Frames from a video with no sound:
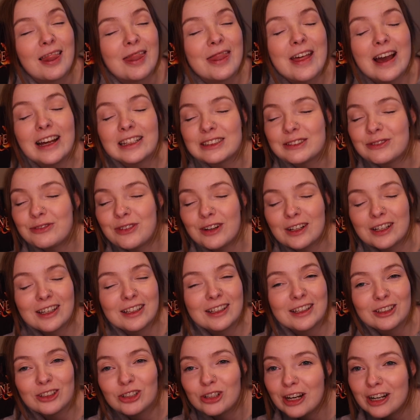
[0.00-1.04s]
That's
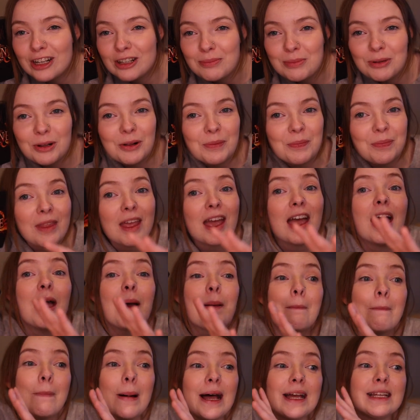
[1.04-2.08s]
fucking incredible.
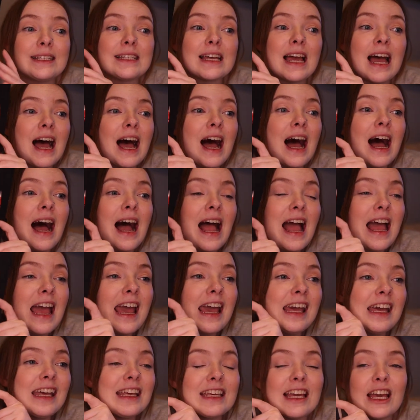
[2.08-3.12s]
But
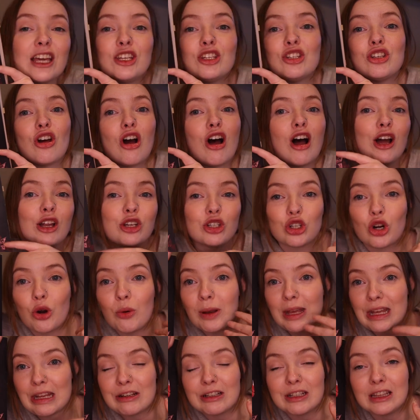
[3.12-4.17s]
I cannot
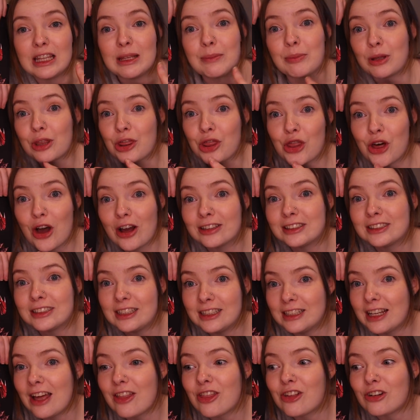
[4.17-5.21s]
coherently put thoughts
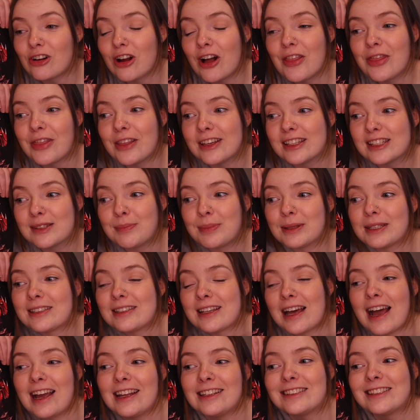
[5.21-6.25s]
together on this
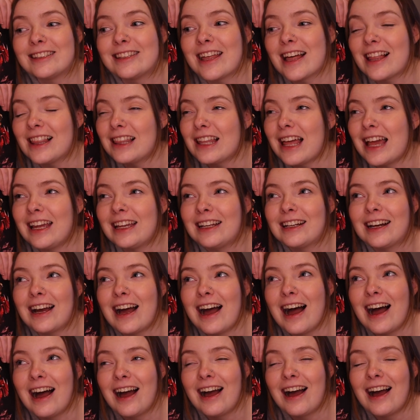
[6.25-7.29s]
besides that, like,
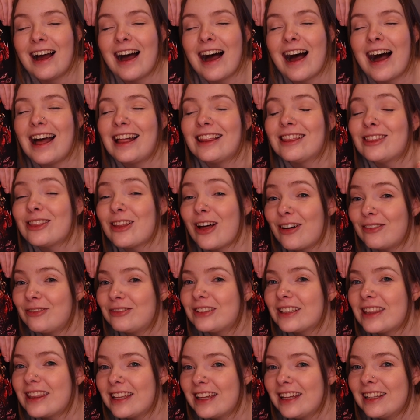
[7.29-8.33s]
I
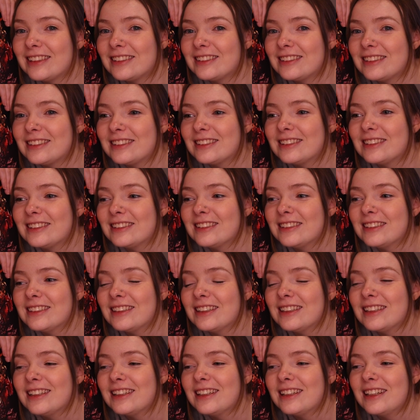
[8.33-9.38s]
loved this.
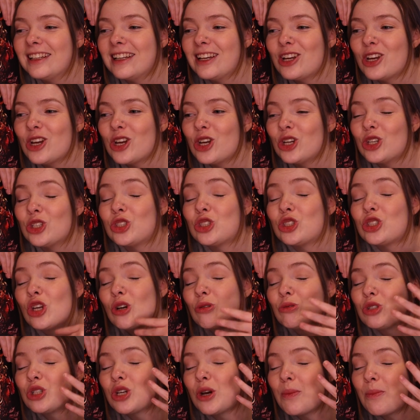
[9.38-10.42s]

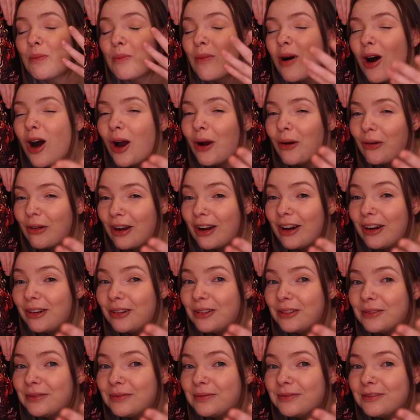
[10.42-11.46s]
So
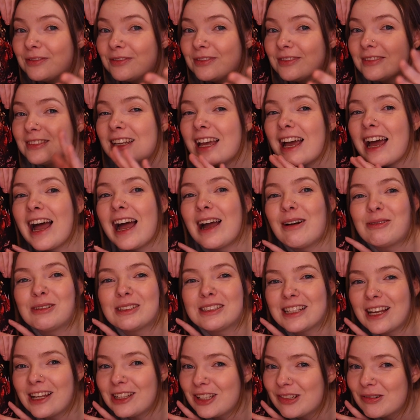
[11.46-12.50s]
tomorrow, I will
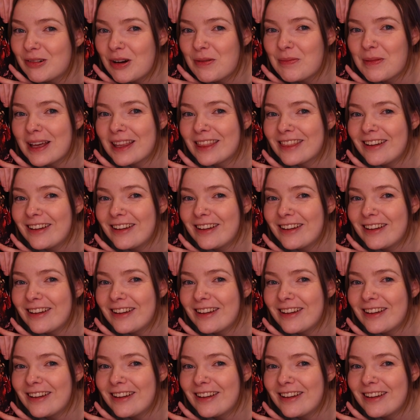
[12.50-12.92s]
tell you all my